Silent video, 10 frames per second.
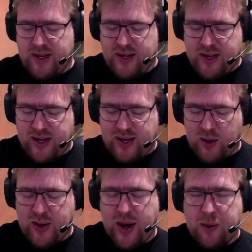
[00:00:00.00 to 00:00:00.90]

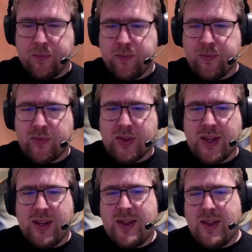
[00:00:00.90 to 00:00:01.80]
Okay,
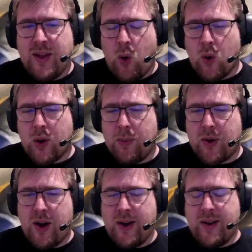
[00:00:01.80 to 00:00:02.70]
horrible
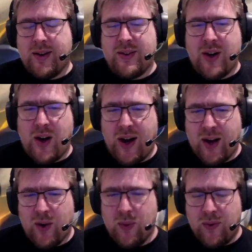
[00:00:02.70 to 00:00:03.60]
card.
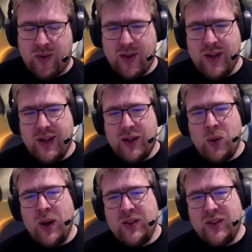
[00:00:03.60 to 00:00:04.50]
Sorry. Oof.
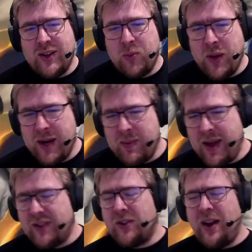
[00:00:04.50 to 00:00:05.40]
Quickslicks Plague
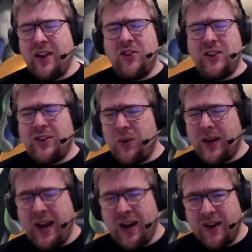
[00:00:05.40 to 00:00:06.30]
Master. I just don't
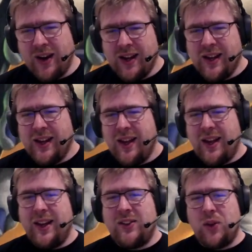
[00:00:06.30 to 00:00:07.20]
care.
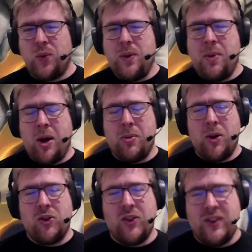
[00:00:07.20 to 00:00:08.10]
It's a 3-power
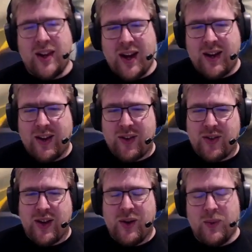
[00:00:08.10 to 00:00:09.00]
Martian
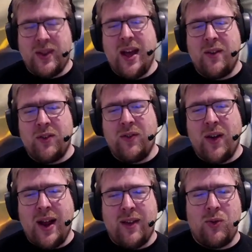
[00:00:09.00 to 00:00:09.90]
scientist with after
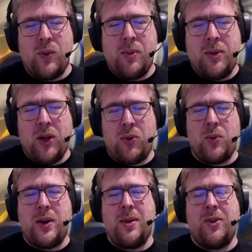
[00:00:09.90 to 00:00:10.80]
fight, after reap, deal
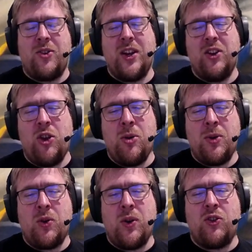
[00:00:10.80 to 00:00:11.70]
3 damage to each human
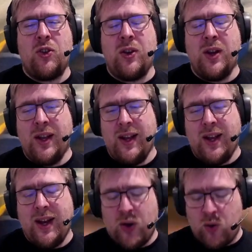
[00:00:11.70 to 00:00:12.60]
creature.
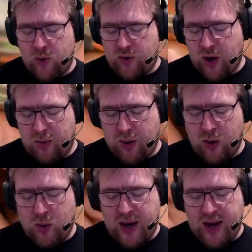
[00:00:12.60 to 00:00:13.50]
It ignores armor.
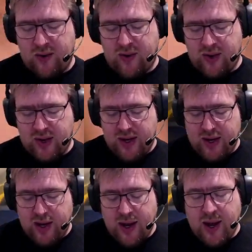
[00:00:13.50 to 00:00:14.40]
Who cares?
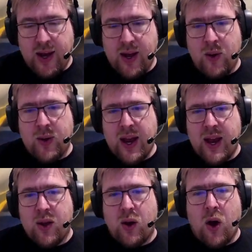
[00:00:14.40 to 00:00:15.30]
Okay.
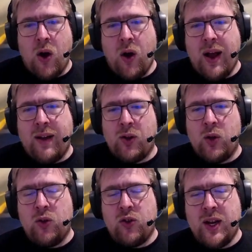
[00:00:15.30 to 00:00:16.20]
Our
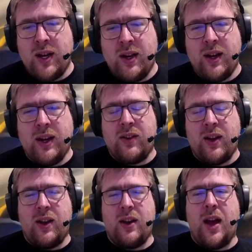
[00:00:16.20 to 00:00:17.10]
evolution is
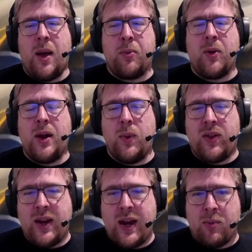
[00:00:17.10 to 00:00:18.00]
an upgrade
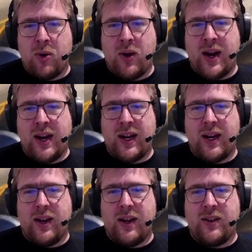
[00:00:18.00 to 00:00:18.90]
with an amber, and it
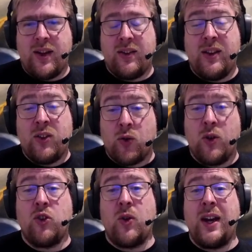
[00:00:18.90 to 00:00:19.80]
says this
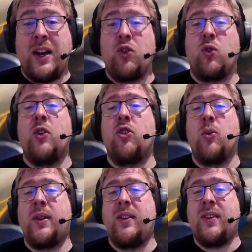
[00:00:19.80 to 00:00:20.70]
creature and each creature
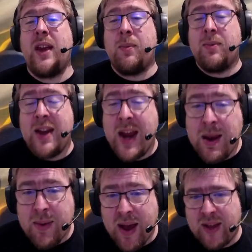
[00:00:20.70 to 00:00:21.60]
with the same
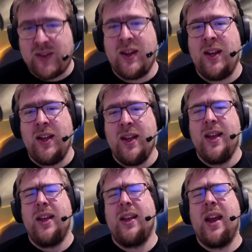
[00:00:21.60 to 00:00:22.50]
name as it
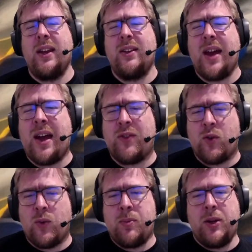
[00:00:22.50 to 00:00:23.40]
gains
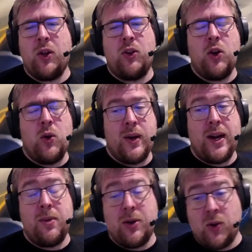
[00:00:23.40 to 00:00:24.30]
after reap, deal 2 to an
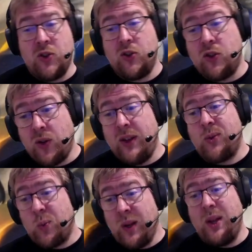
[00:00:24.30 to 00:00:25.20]
enemy creature. So this
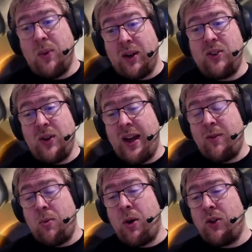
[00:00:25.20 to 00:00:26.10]
really wants you to
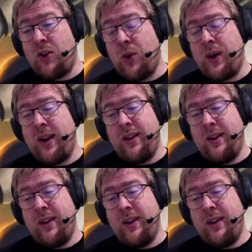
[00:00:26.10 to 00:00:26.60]
have a Mars token.